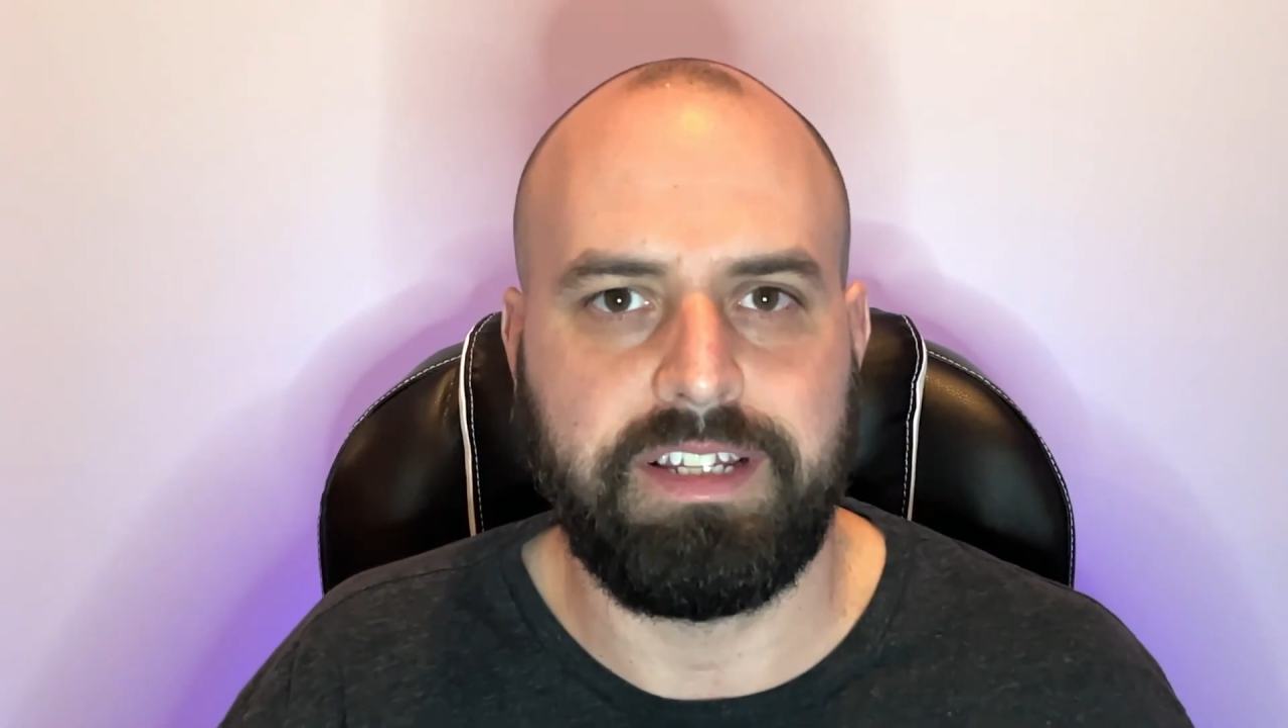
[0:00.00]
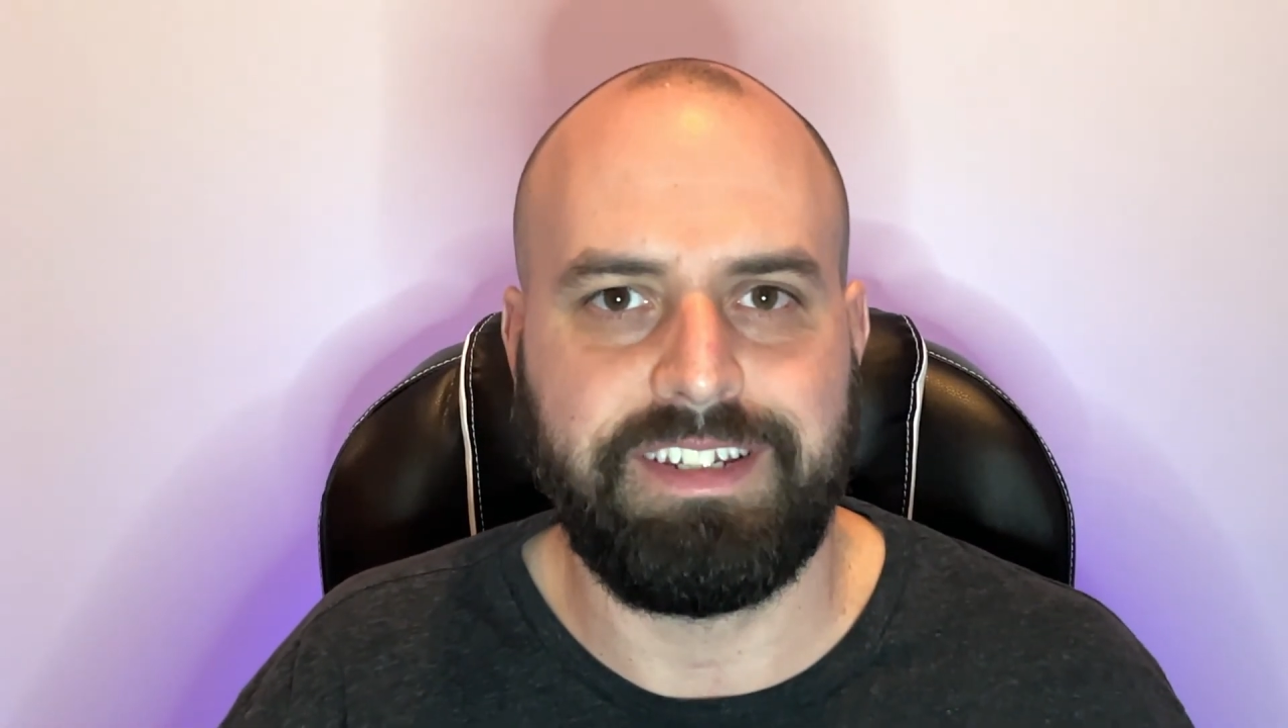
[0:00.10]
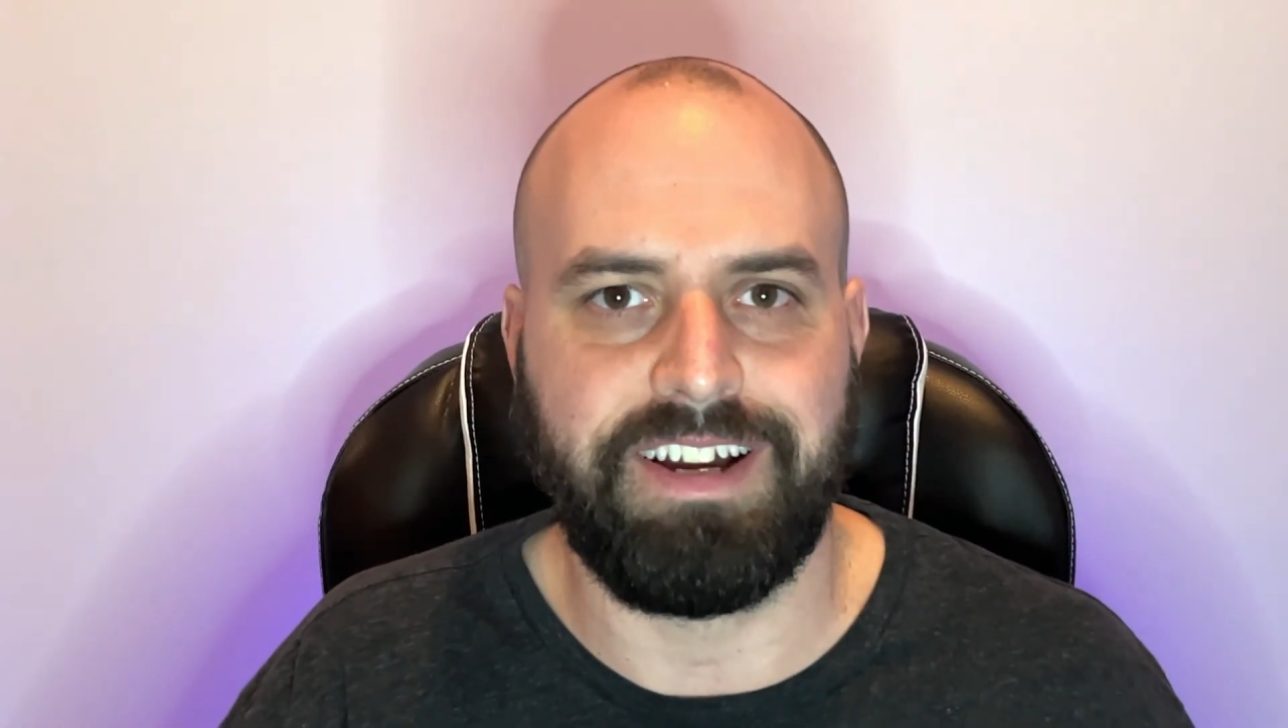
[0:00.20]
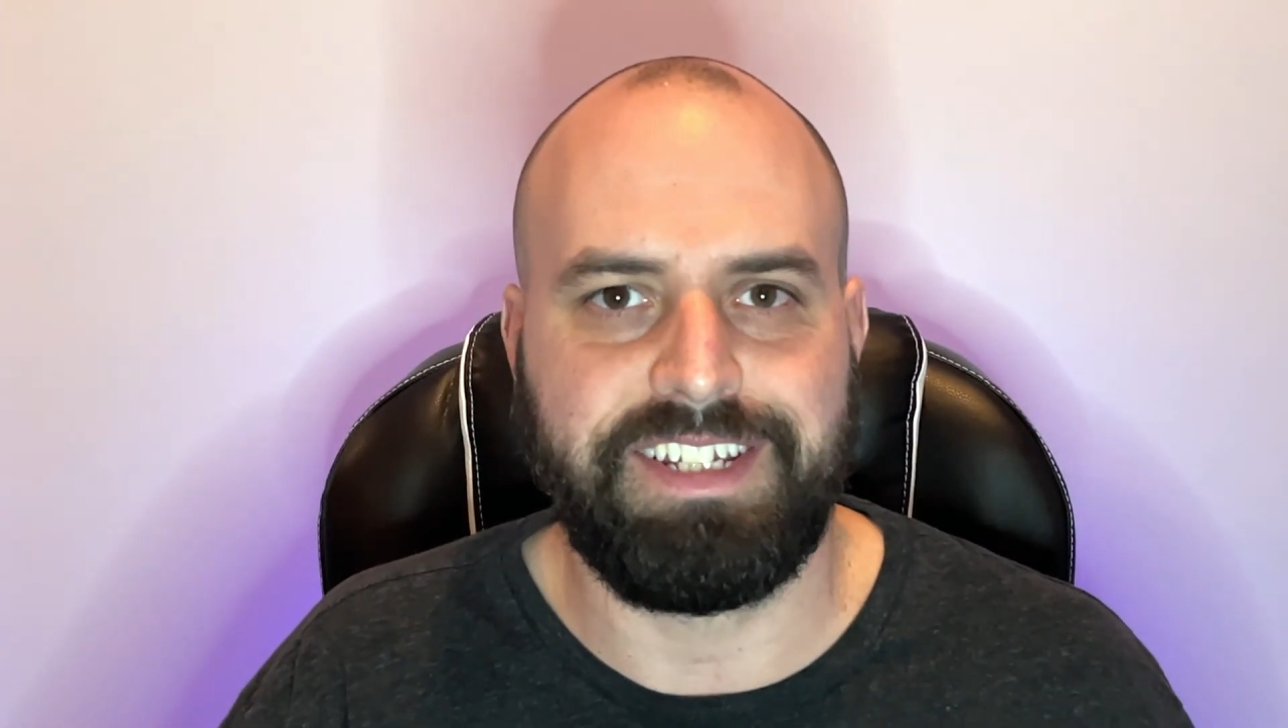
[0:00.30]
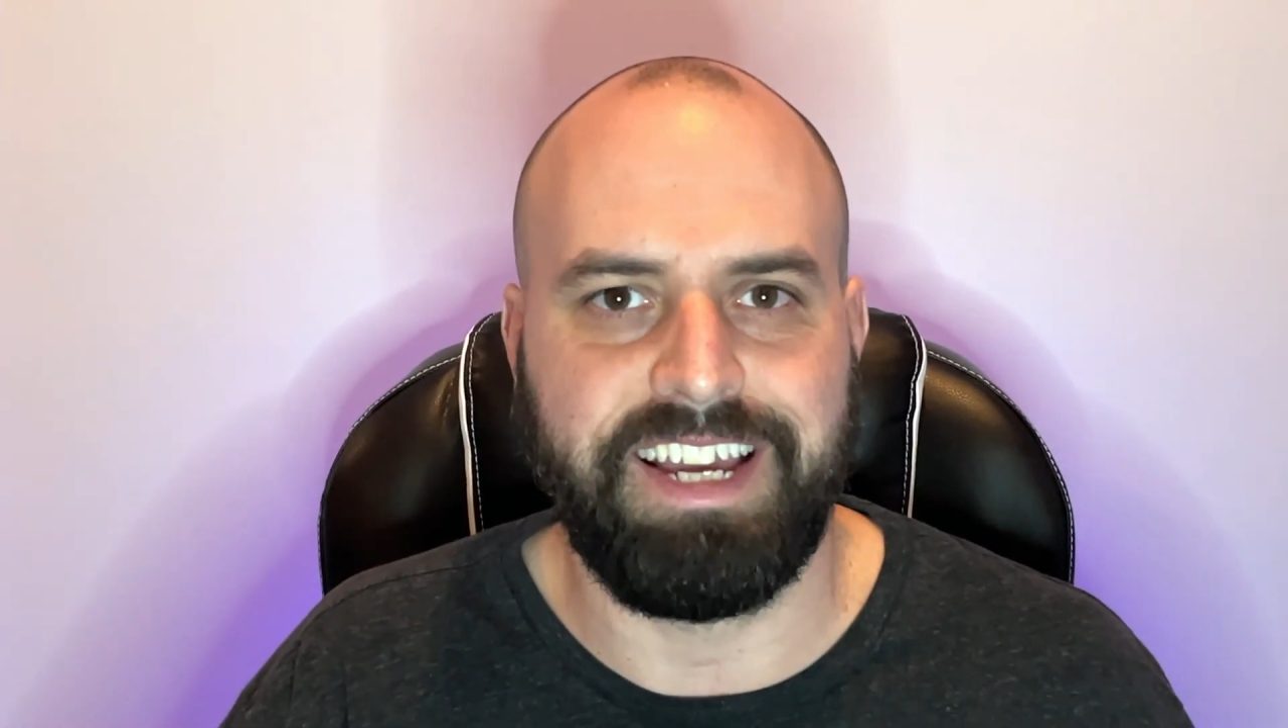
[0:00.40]

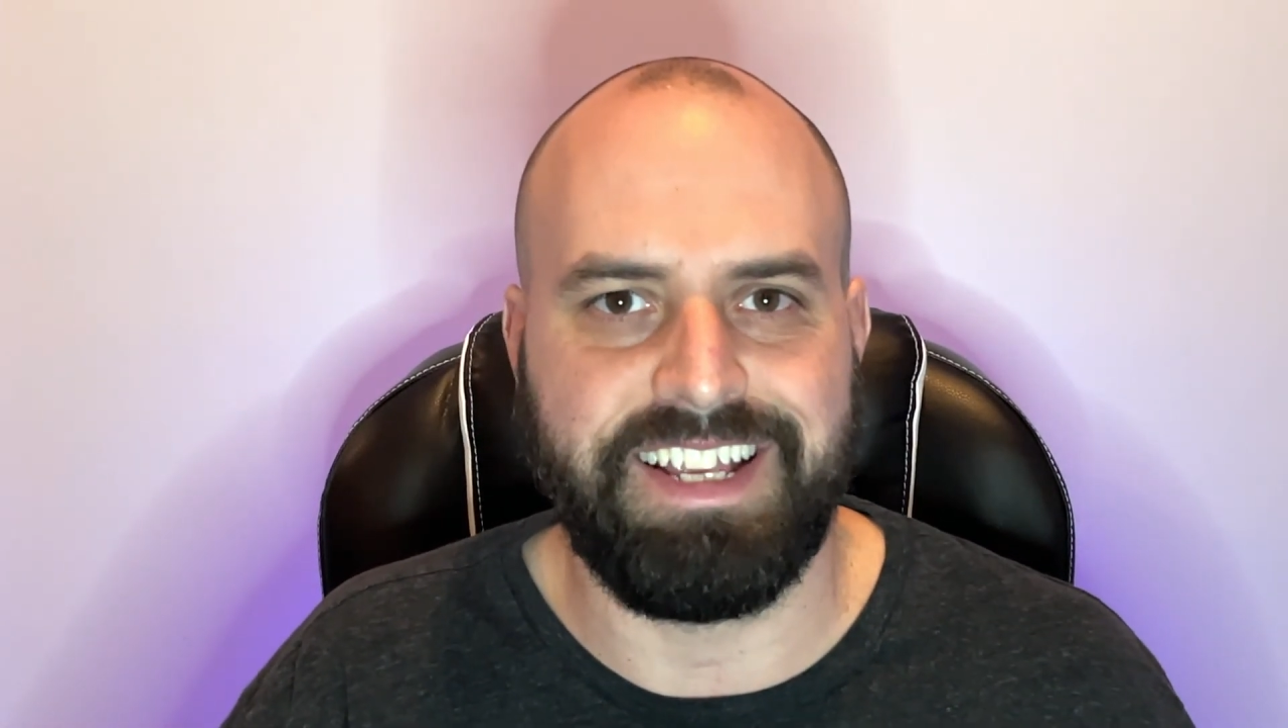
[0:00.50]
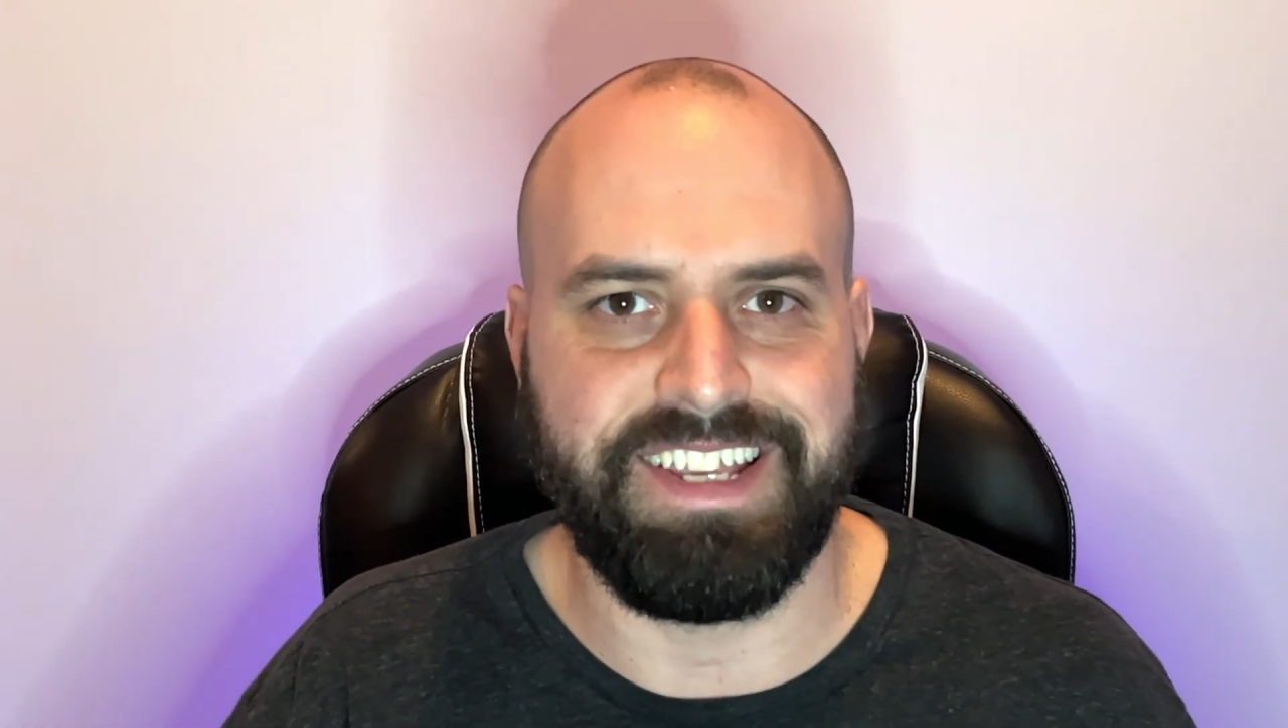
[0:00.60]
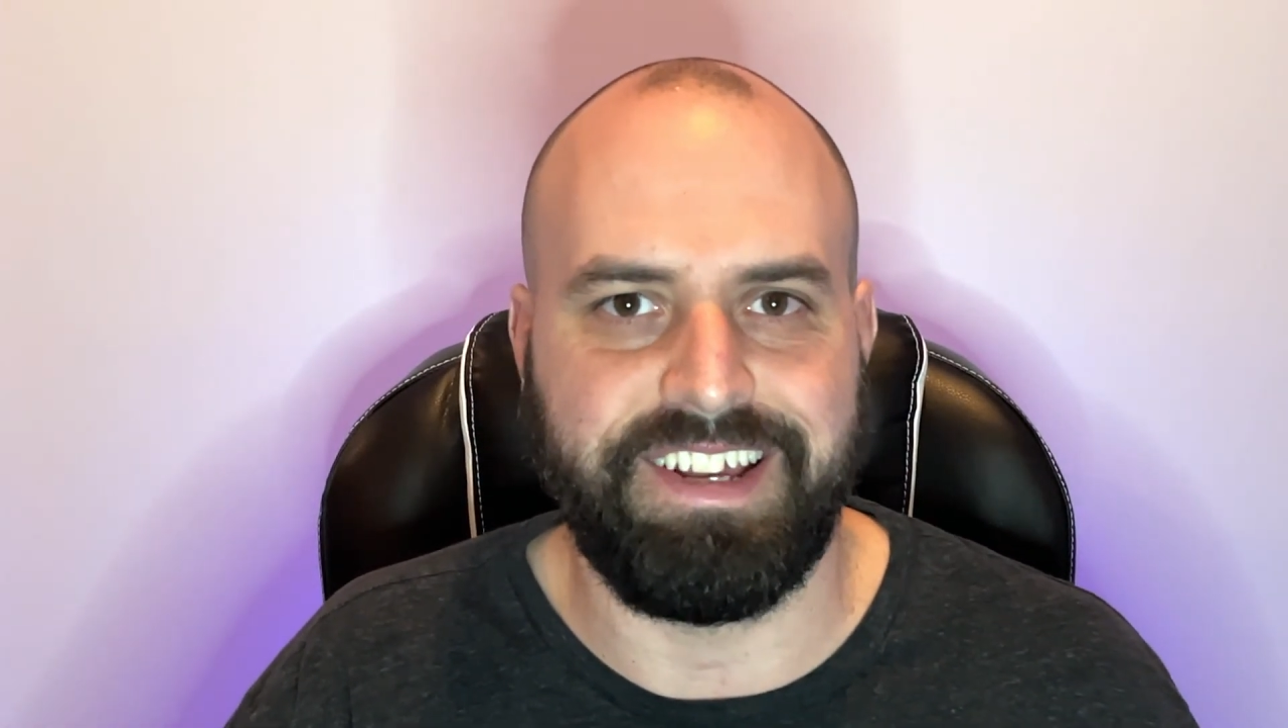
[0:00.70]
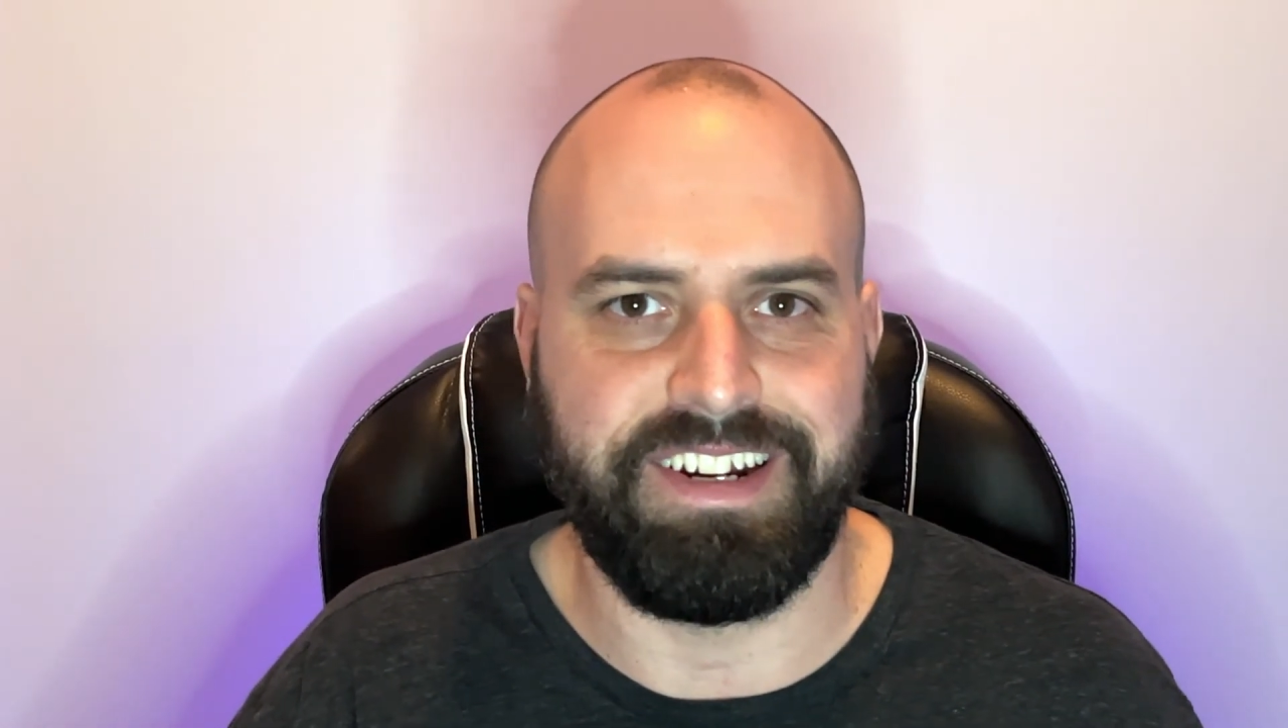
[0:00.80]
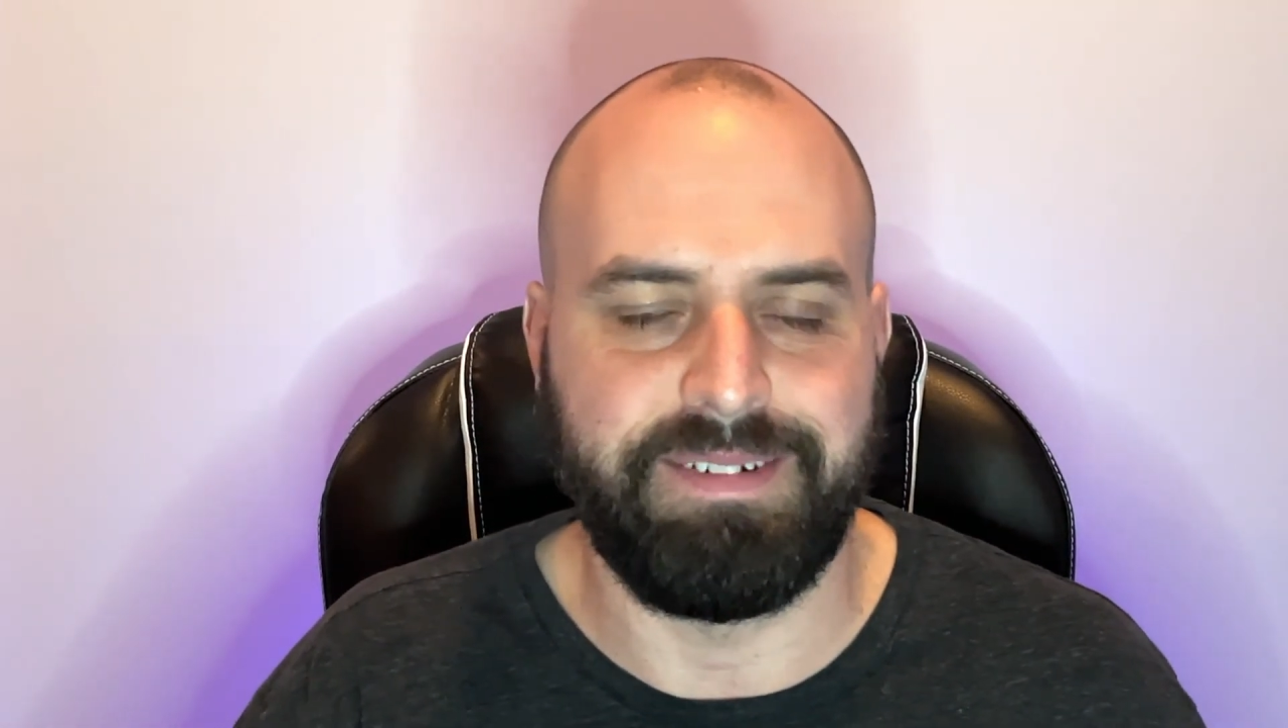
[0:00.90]
Talk to you guys
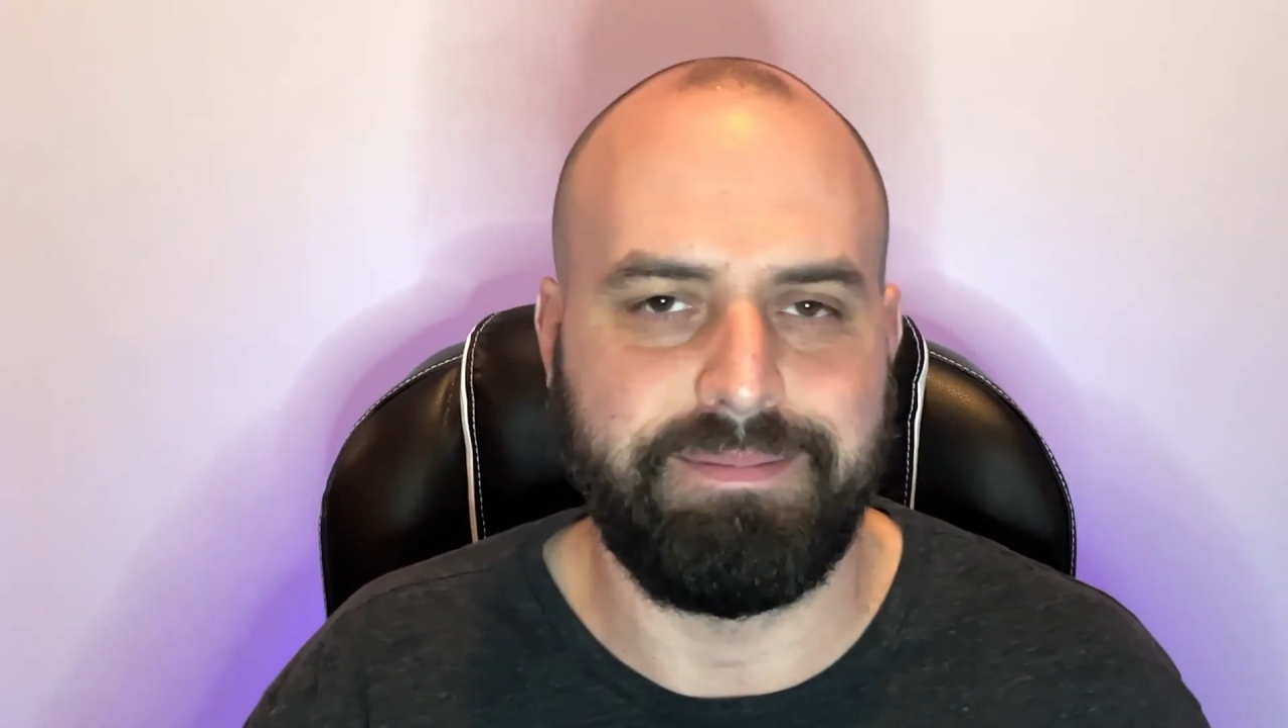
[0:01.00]
later.